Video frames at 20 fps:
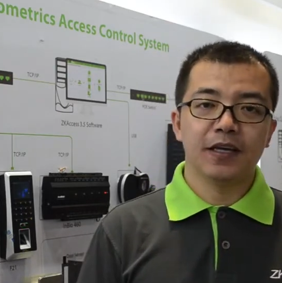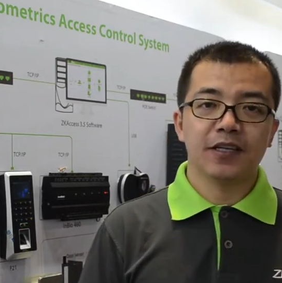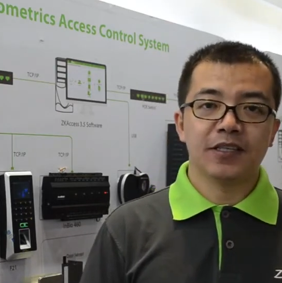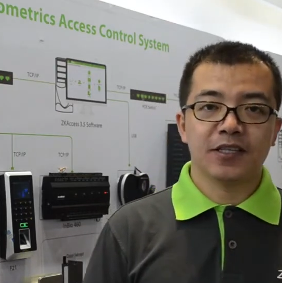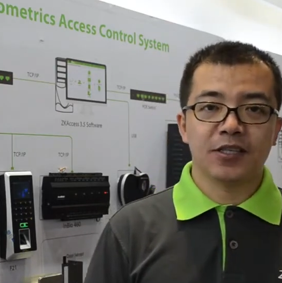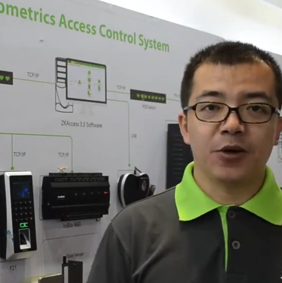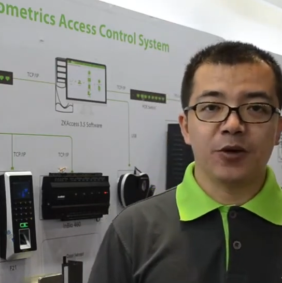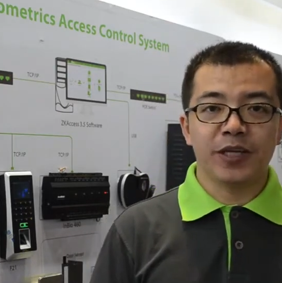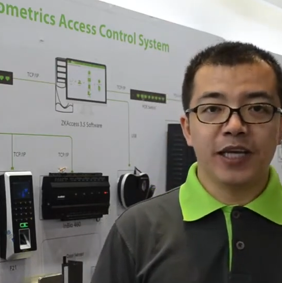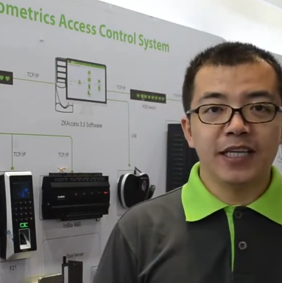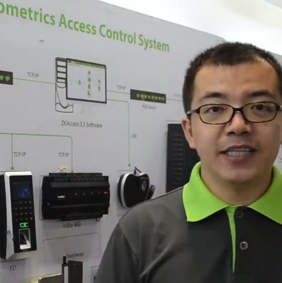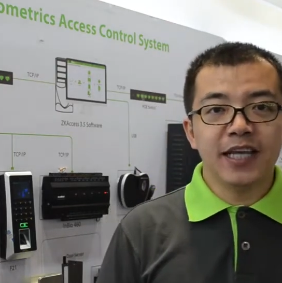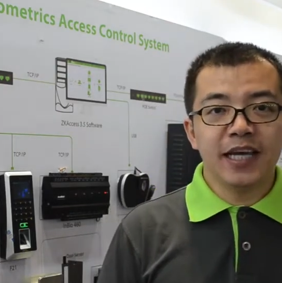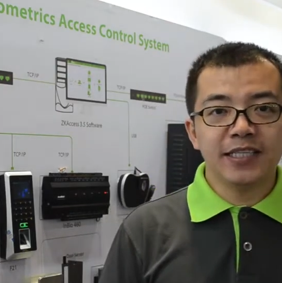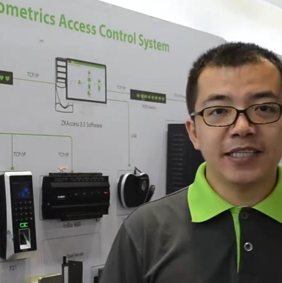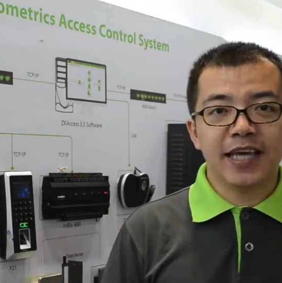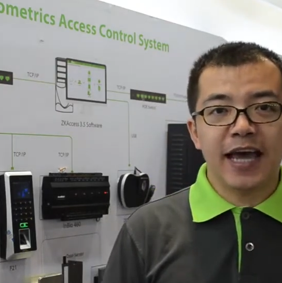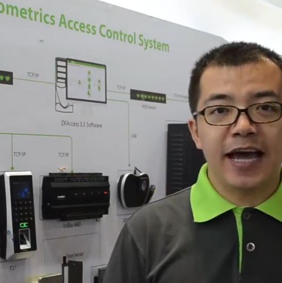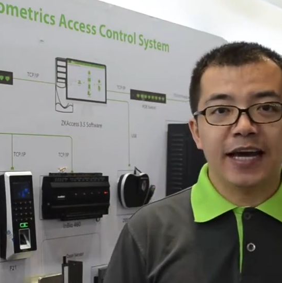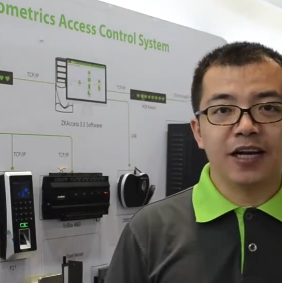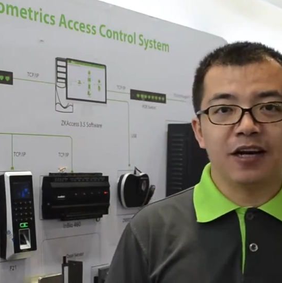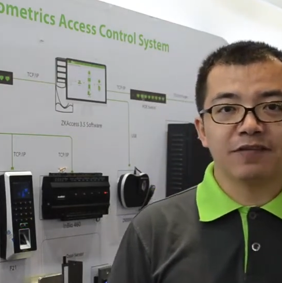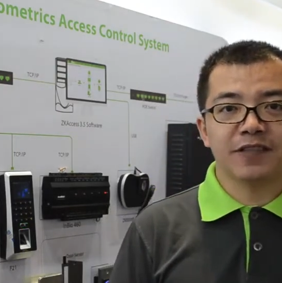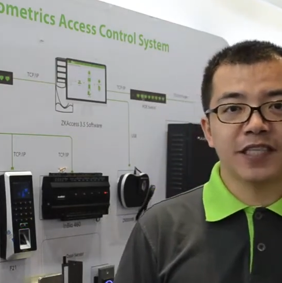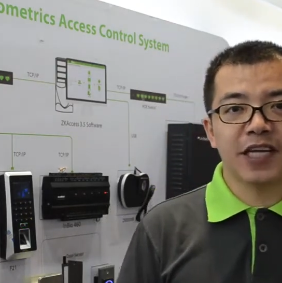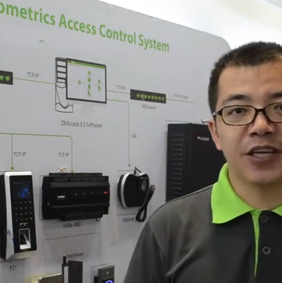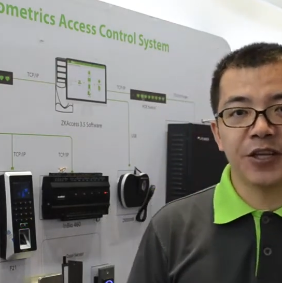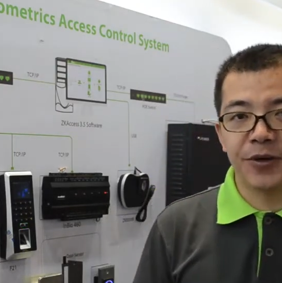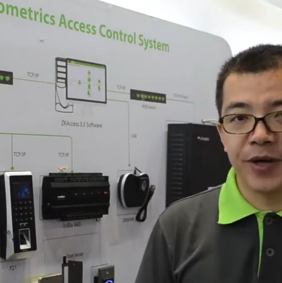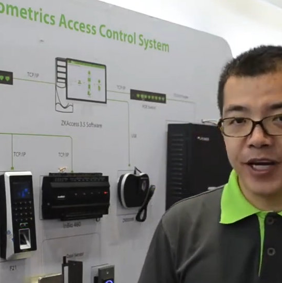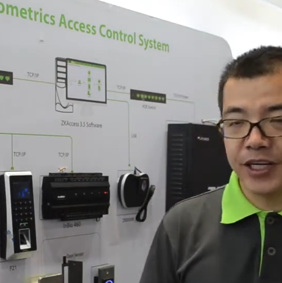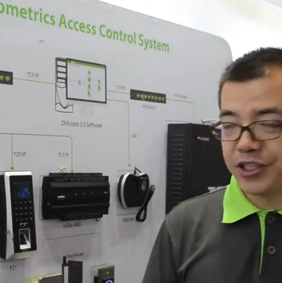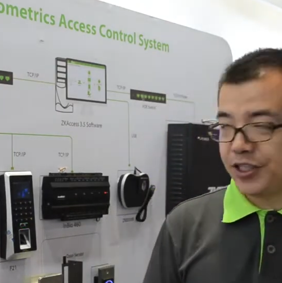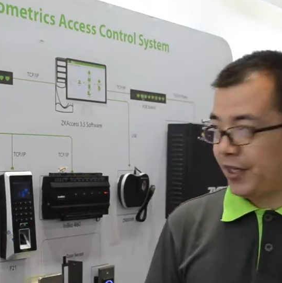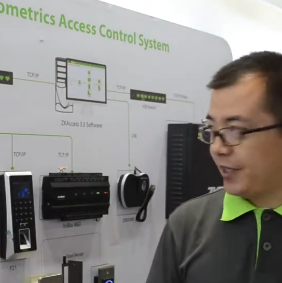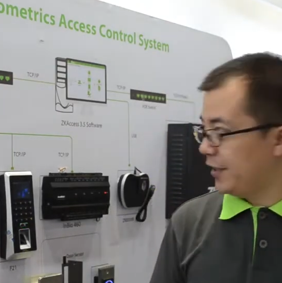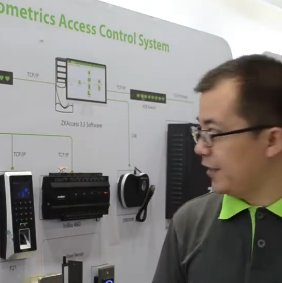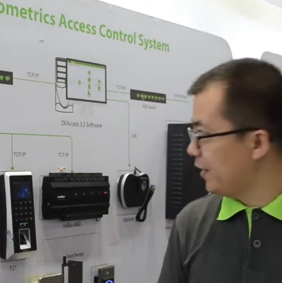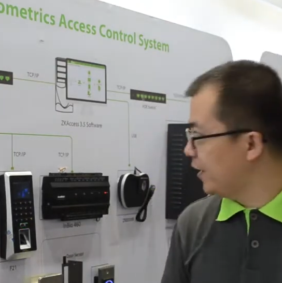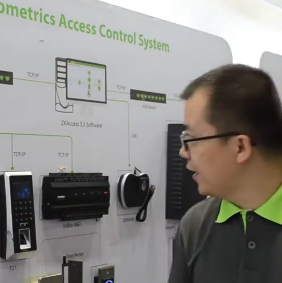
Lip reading: So in this kind of situation,